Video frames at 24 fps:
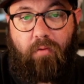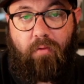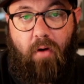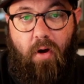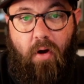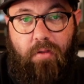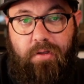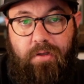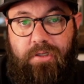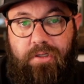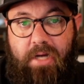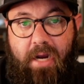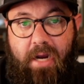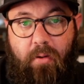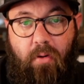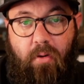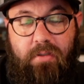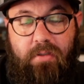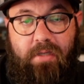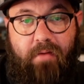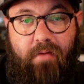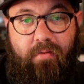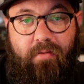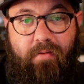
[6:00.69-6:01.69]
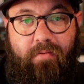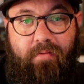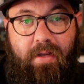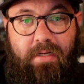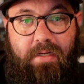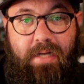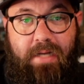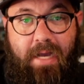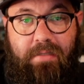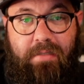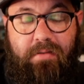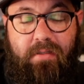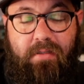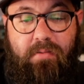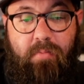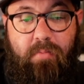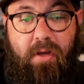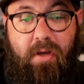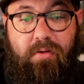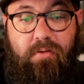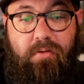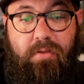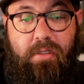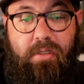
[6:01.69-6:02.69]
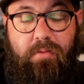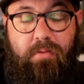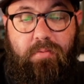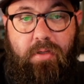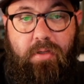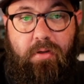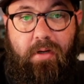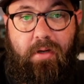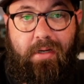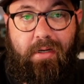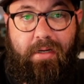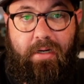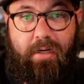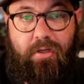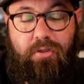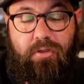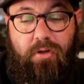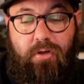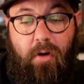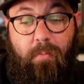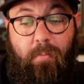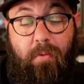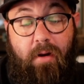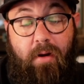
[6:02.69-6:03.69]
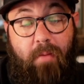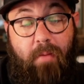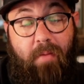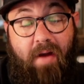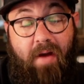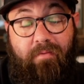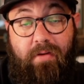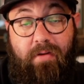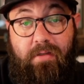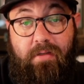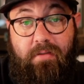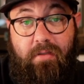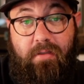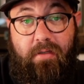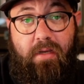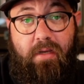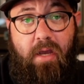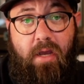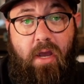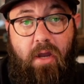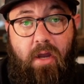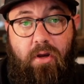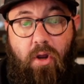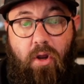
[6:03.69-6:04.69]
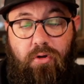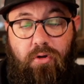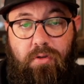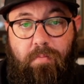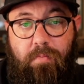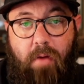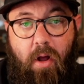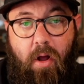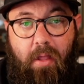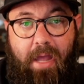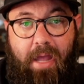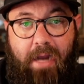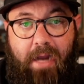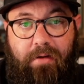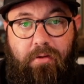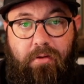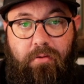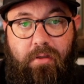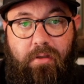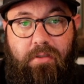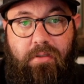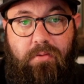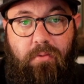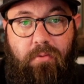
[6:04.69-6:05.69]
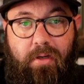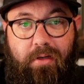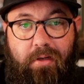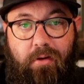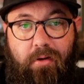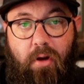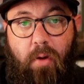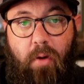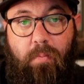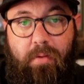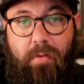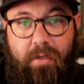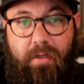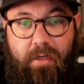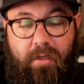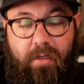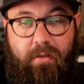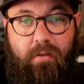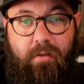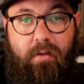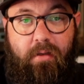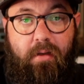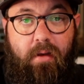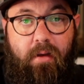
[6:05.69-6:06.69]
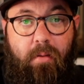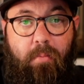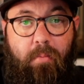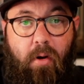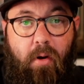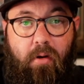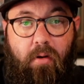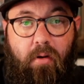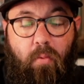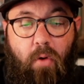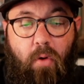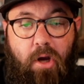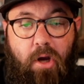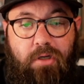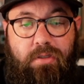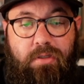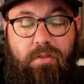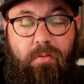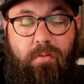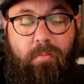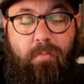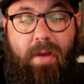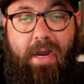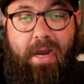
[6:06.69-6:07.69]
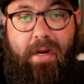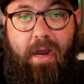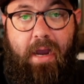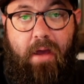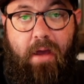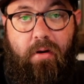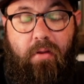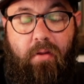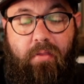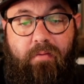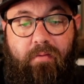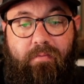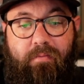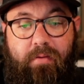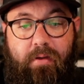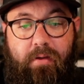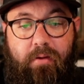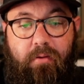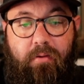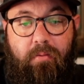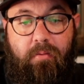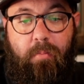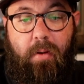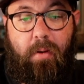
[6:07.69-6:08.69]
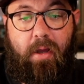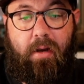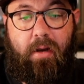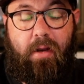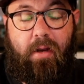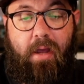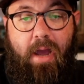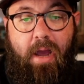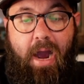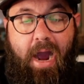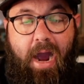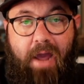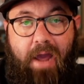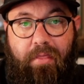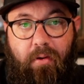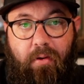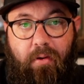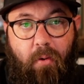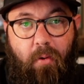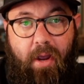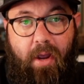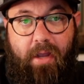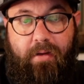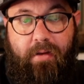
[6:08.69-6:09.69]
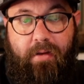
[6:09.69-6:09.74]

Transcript: the Jaguars have a fantastic special teams unit. Get it sharpened up. Obviously, no Jamal Agnew this week. You're hoping to get Parker Washington back out on the field. But either way,